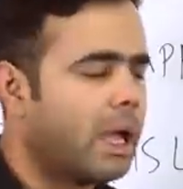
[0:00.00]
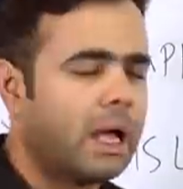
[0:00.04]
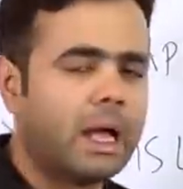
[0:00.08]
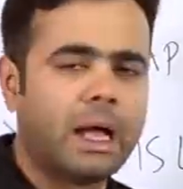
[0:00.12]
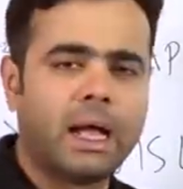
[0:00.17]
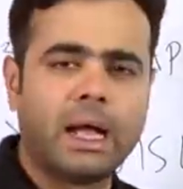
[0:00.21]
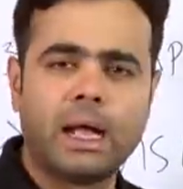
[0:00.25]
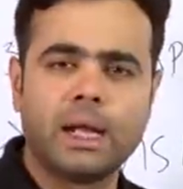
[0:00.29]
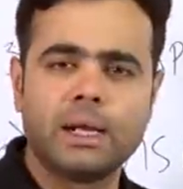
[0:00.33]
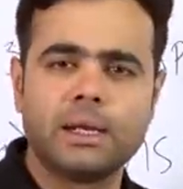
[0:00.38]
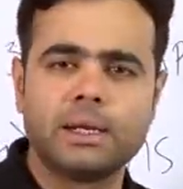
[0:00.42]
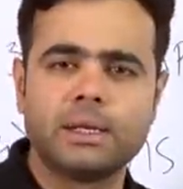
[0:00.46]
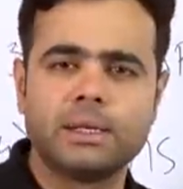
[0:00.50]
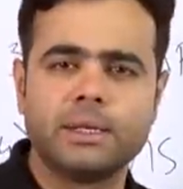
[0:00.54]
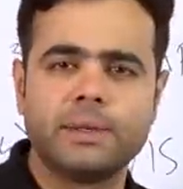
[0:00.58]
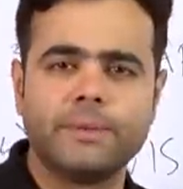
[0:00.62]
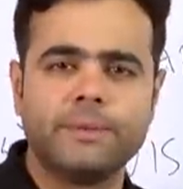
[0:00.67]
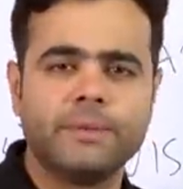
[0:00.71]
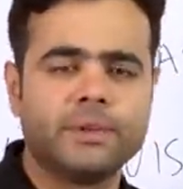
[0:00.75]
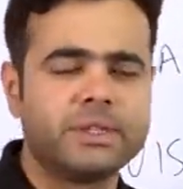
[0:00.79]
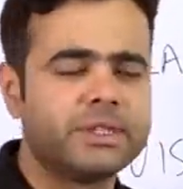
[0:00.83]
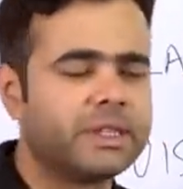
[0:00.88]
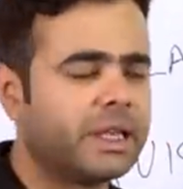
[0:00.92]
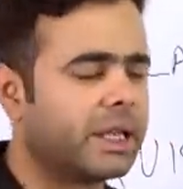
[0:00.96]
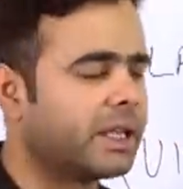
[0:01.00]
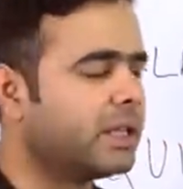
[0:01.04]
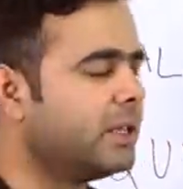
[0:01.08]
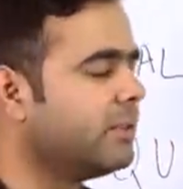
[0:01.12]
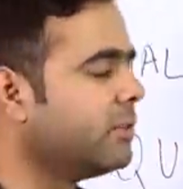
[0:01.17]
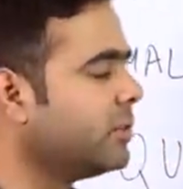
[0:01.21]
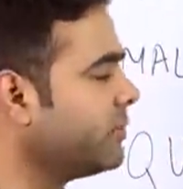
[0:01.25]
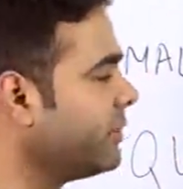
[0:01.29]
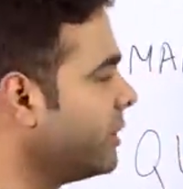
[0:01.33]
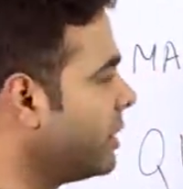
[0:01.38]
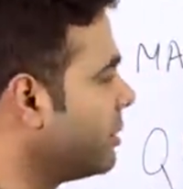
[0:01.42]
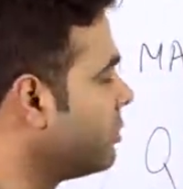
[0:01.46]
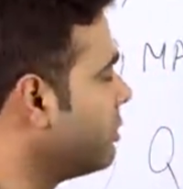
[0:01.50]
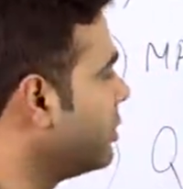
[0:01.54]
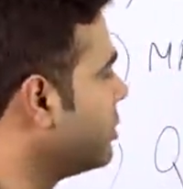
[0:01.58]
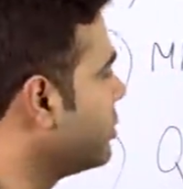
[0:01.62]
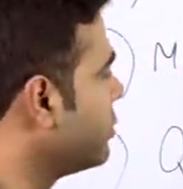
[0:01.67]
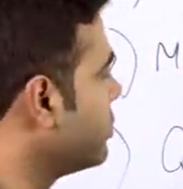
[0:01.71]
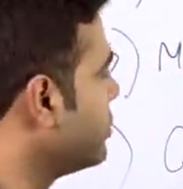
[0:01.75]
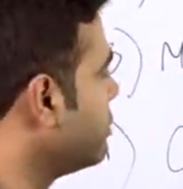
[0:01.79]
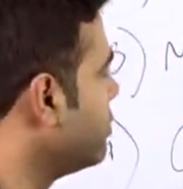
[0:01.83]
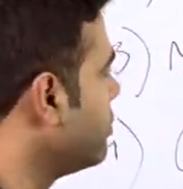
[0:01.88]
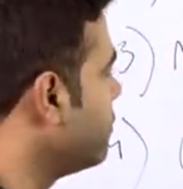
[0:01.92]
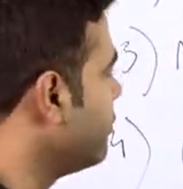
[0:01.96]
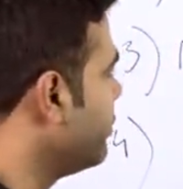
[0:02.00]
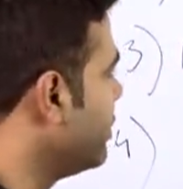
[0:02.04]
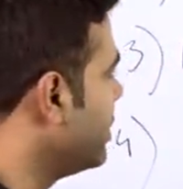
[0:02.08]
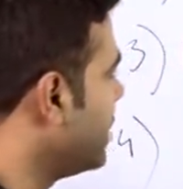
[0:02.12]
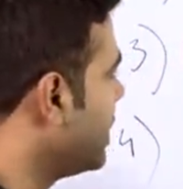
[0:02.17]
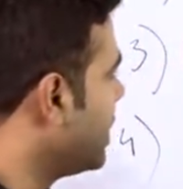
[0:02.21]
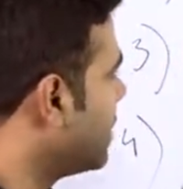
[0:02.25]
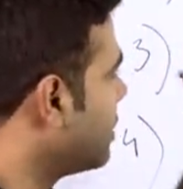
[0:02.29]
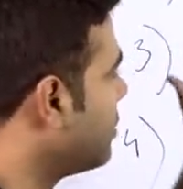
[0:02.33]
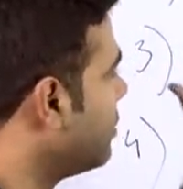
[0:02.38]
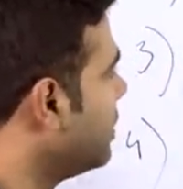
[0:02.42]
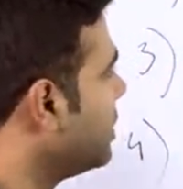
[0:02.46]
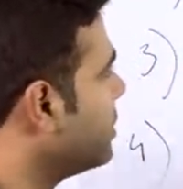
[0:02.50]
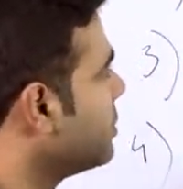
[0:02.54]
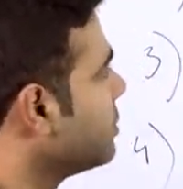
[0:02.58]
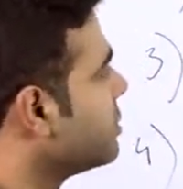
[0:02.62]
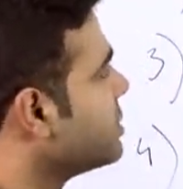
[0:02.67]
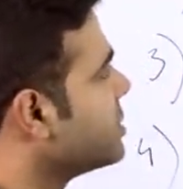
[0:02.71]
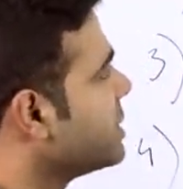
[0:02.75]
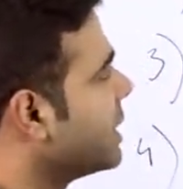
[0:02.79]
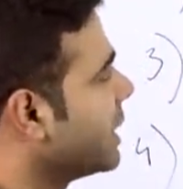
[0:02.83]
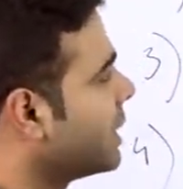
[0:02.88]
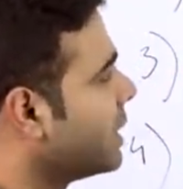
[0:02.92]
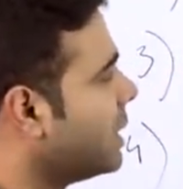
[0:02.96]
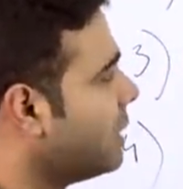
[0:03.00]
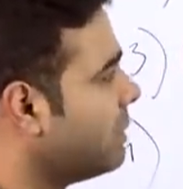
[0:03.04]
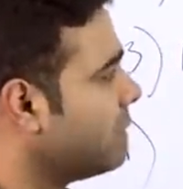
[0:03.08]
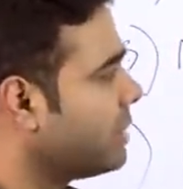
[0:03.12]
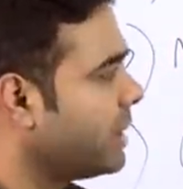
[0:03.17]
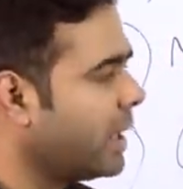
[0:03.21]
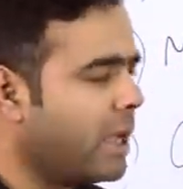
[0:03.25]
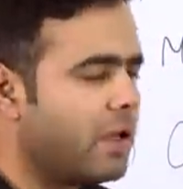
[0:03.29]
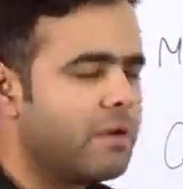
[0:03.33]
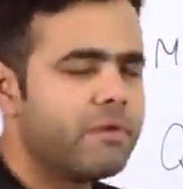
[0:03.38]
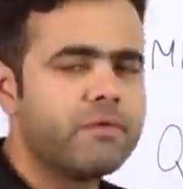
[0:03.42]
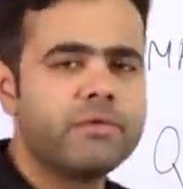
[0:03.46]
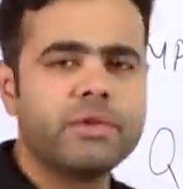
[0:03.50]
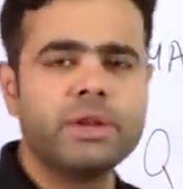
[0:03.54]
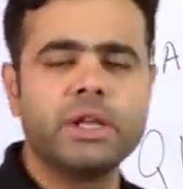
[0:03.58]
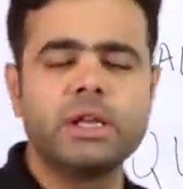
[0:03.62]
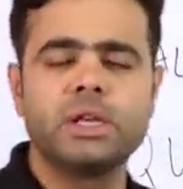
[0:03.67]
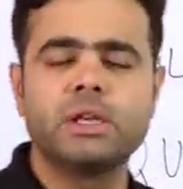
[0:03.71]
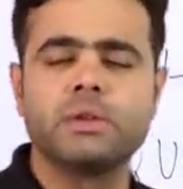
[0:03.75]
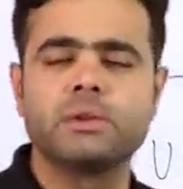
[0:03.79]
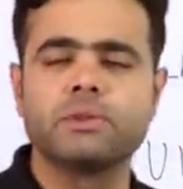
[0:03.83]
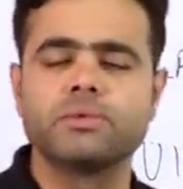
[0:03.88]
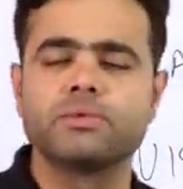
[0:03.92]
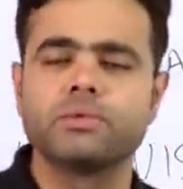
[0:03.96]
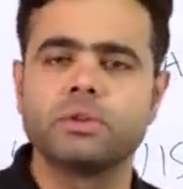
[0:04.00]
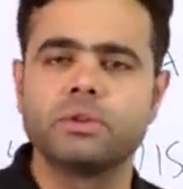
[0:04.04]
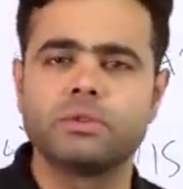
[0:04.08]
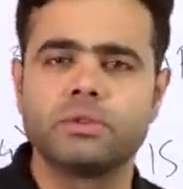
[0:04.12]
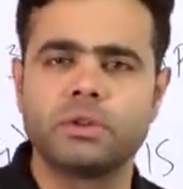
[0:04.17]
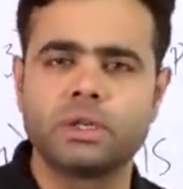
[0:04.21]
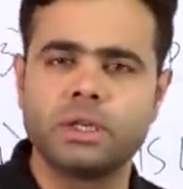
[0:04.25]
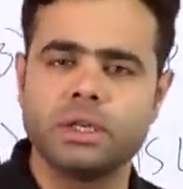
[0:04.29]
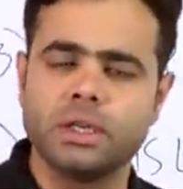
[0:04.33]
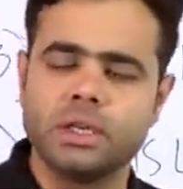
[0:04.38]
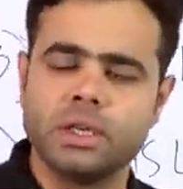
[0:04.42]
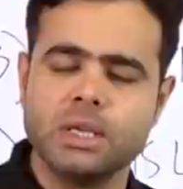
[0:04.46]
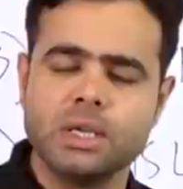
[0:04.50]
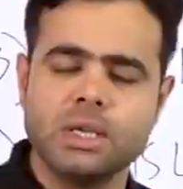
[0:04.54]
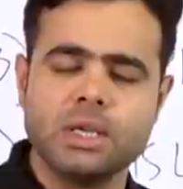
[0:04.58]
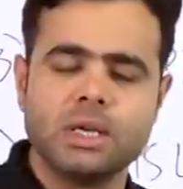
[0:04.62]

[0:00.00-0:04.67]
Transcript: and uh, exactly what we are going to do, we are going to check out every individual word